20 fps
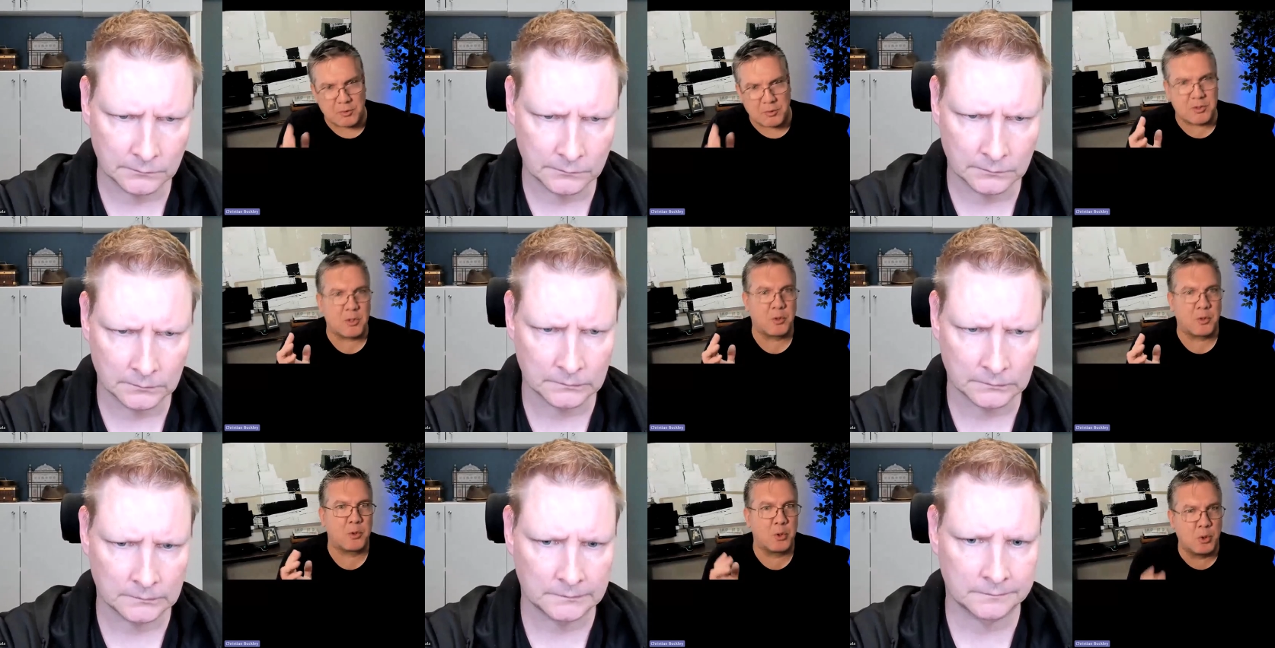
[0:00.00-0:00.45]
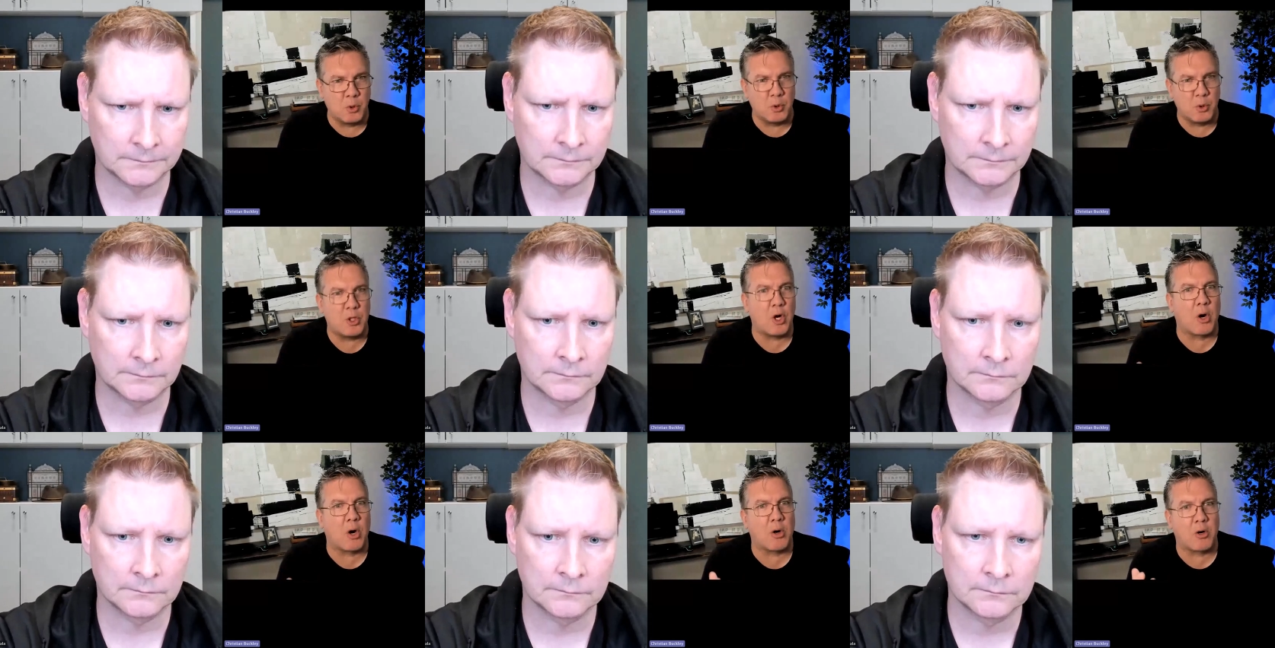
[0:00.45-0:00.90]
Speaker 1: so who
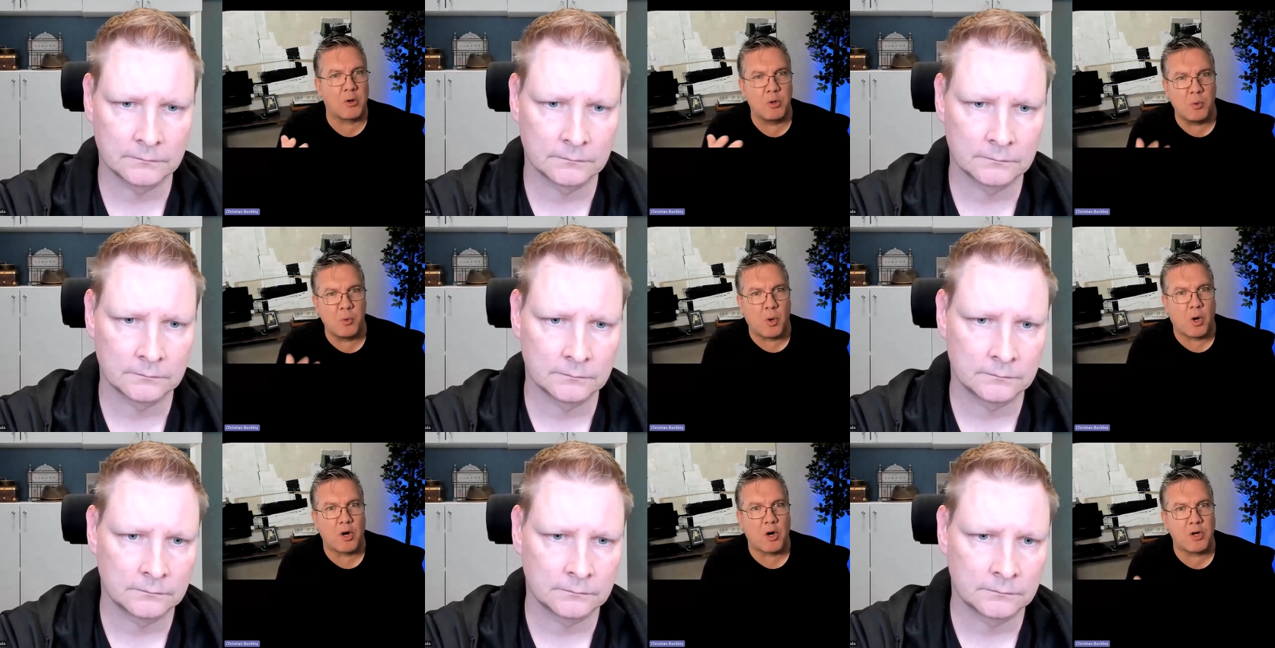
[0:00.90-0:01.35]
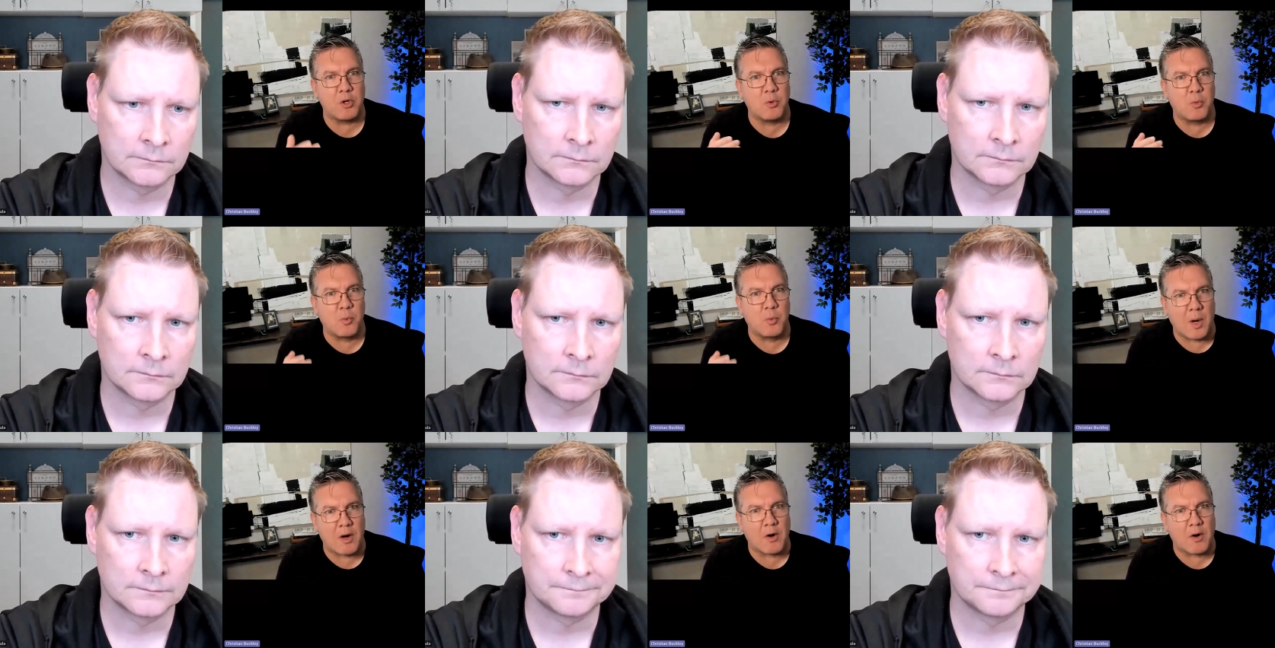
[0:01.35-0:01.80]
you are, who are you,
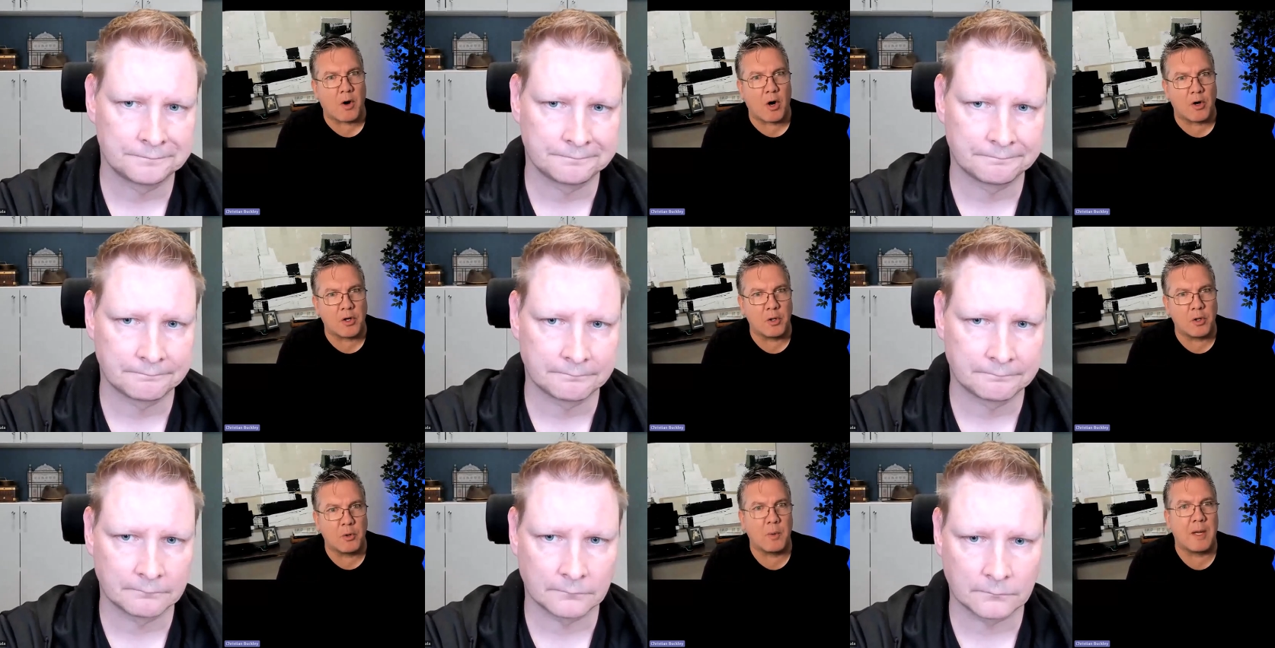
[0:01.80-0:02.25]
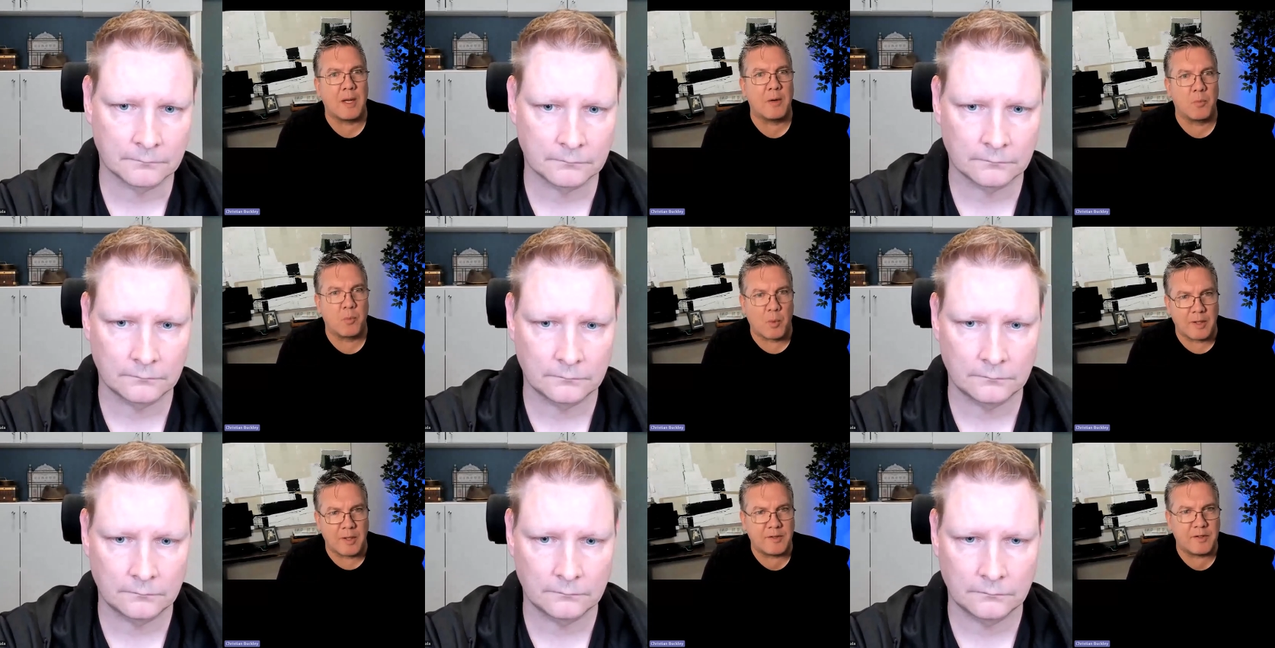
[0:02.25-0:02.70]
where are you, and
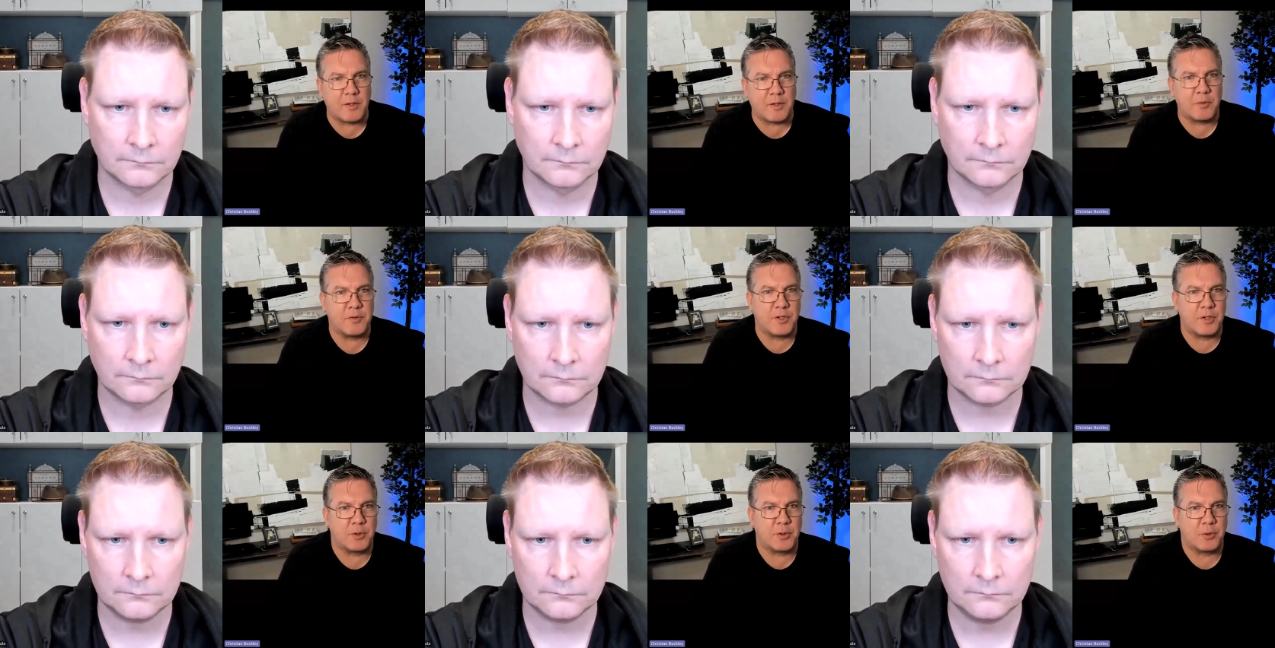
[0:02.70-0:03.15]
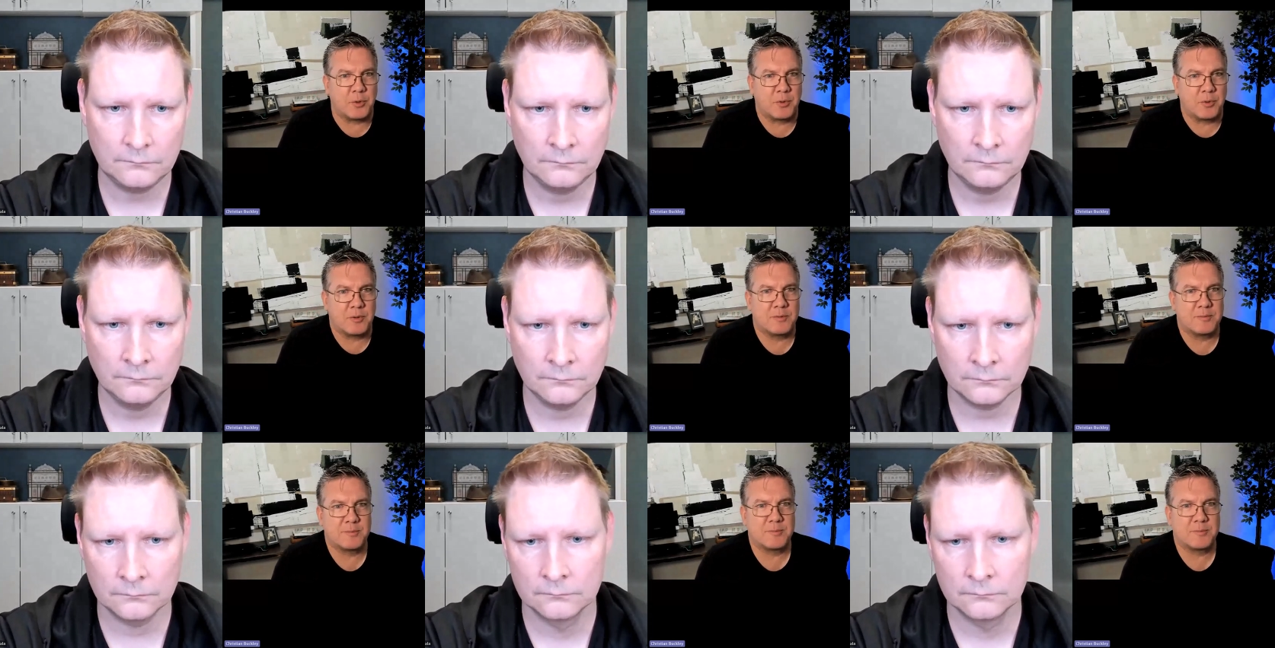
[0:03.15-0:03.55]
what do you do?